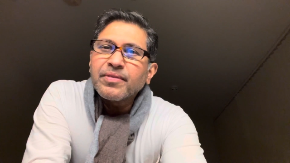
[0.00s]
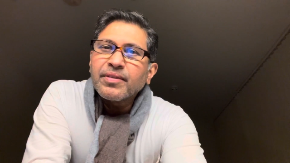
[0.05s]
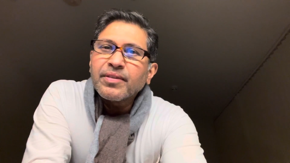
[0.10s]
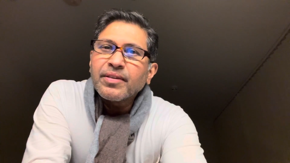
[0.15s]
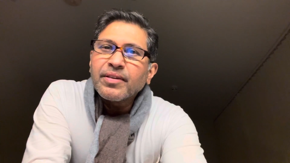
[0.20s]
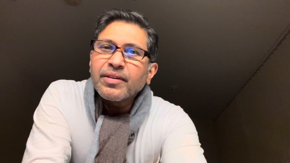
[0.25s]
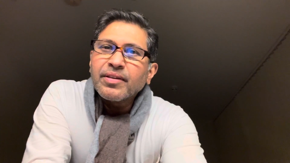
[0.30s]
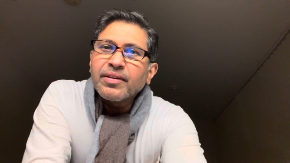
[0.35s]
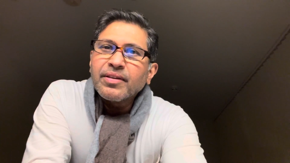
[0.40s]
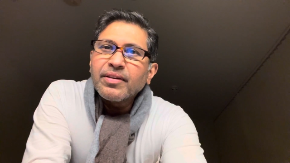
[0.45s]

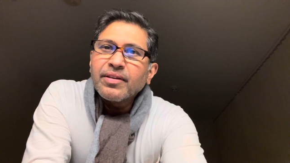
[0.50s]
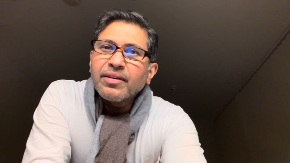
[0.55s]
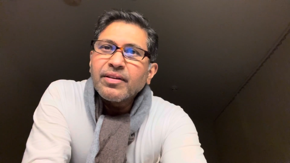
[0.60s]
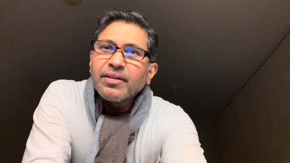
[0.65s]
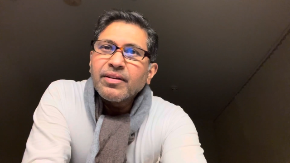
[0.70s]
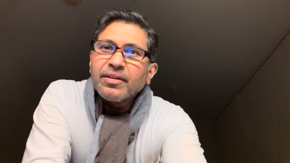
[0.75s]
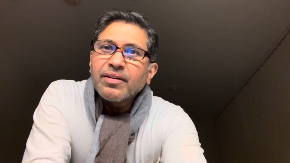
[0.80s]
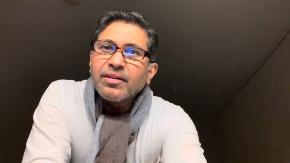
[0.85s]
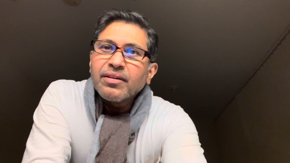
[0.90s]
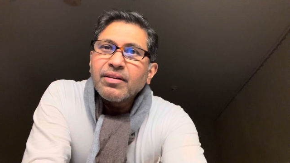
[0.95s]

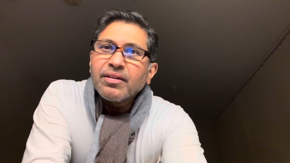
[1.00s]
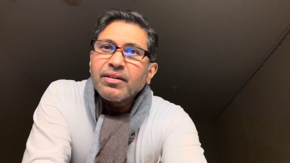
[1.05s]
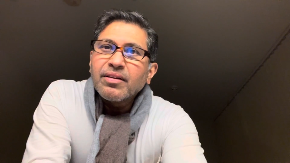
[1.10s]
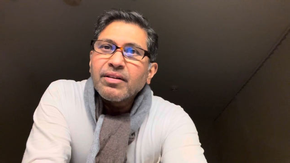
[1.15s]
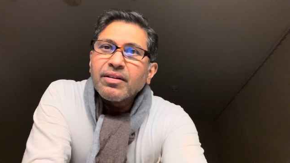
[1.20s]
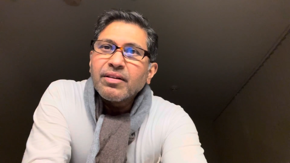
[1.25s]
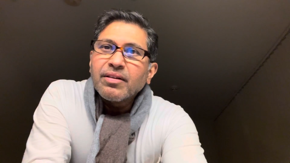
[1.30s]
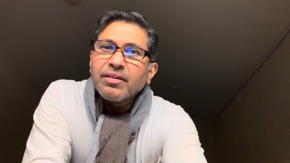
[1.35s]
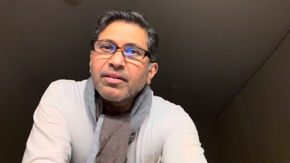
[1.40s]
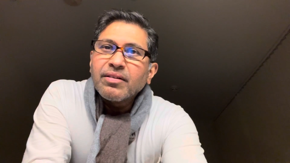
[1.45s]

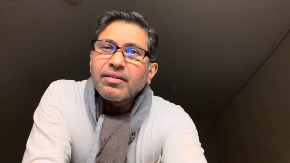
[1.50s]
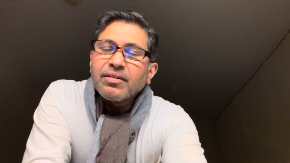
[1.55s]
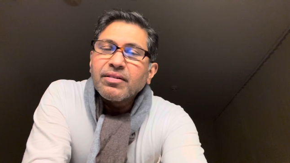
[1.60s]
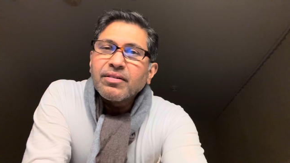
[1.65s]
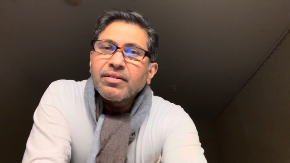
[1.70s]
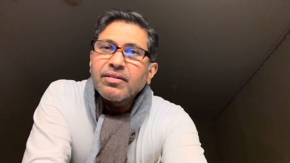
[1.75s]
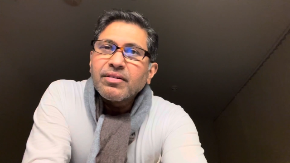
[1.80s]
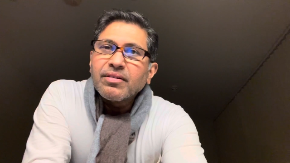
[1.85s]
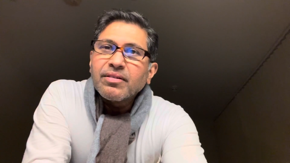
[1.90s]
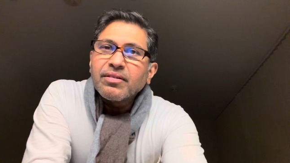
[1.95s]

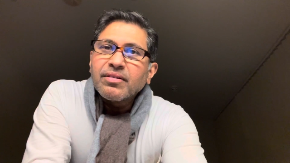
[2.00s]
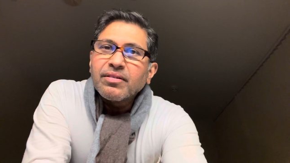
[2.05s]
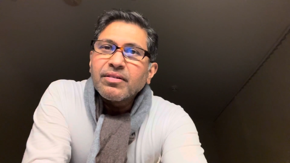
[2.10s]
Nobody speaks.